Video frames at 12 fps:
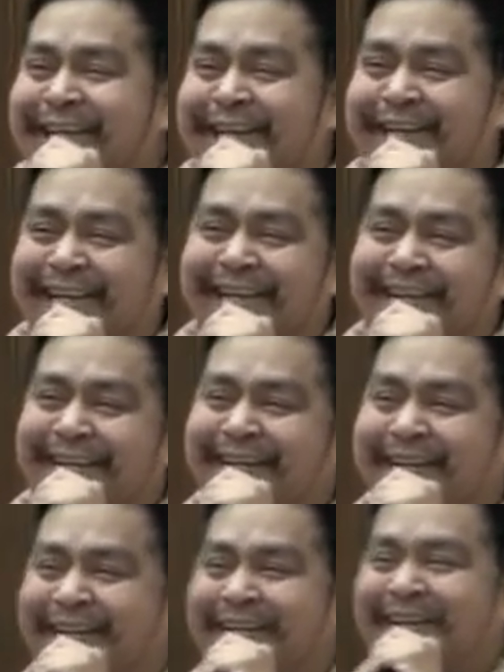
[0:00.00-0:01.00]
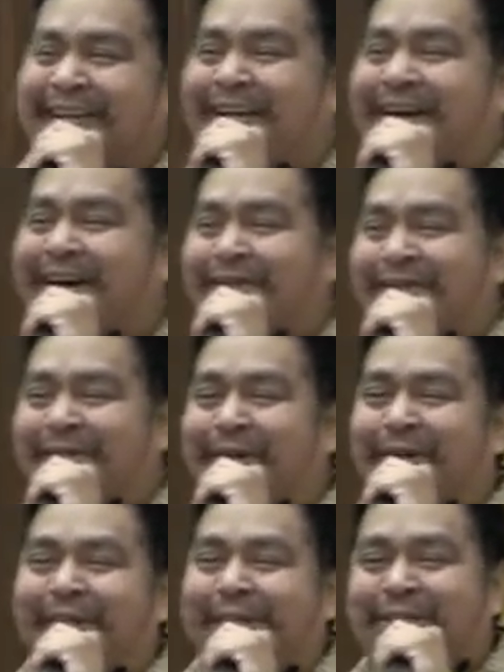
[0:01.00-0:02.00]
And I was
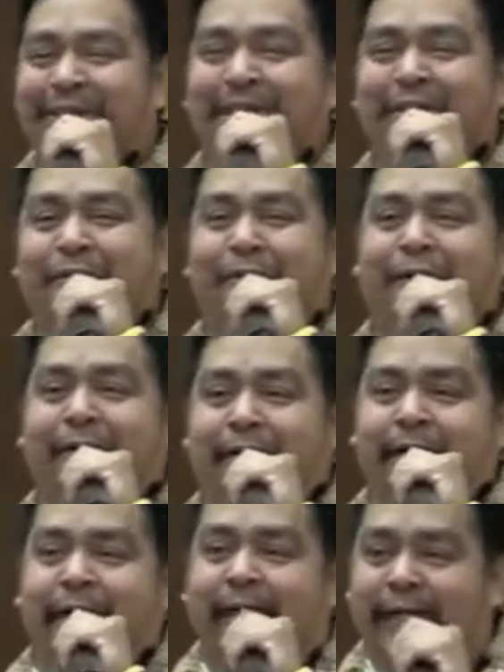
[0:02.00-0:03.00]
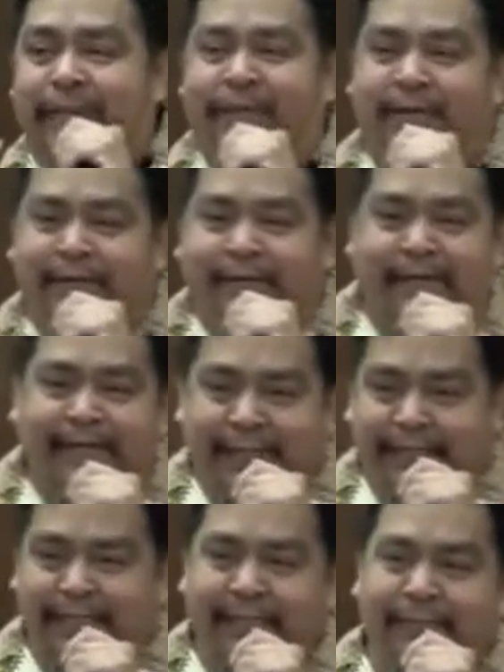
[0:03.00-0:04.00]
always trying to work, okay, I got to put red in
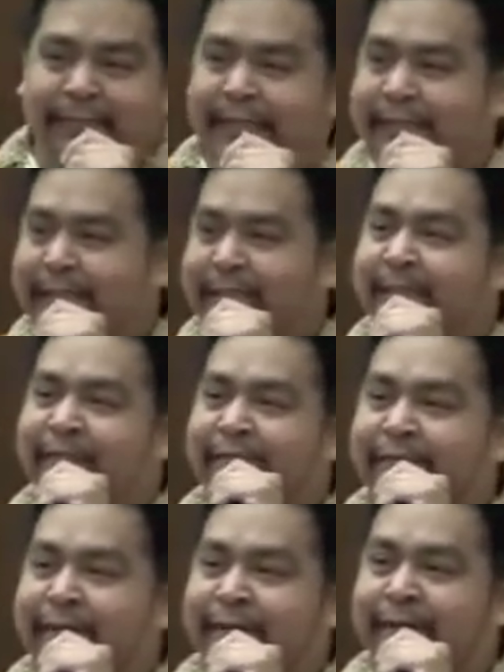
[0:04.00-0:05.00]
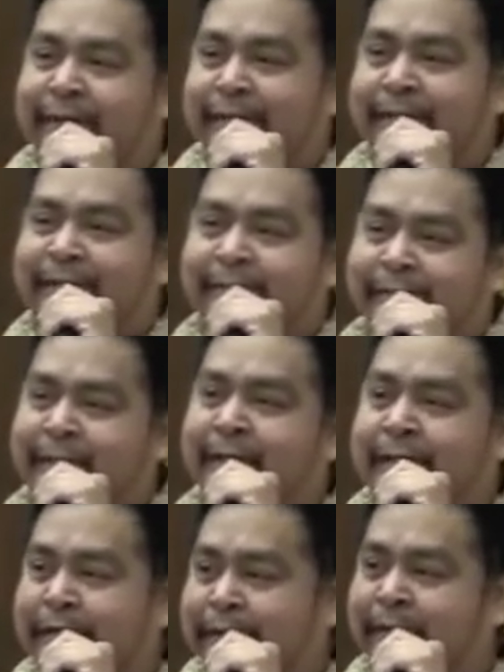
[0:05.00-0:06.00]
there someplace, and I couldn't figure out. I was like, well,
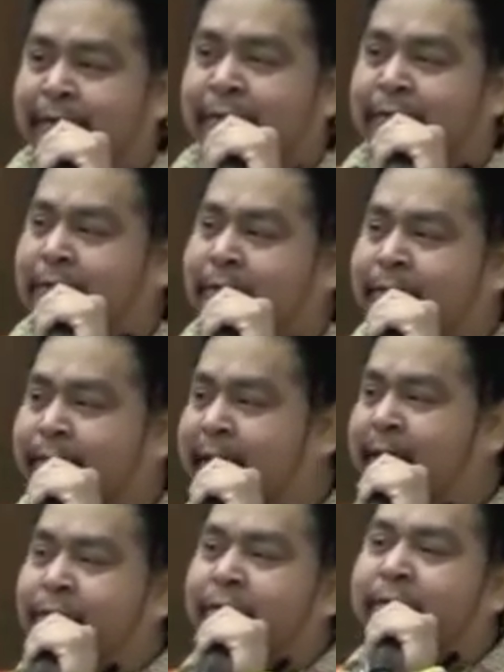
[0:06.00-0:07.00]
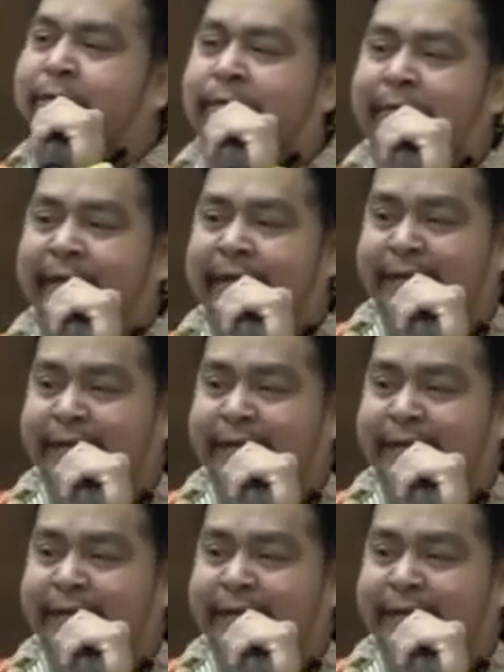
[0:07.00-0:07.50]
I got to go make a whole new rig.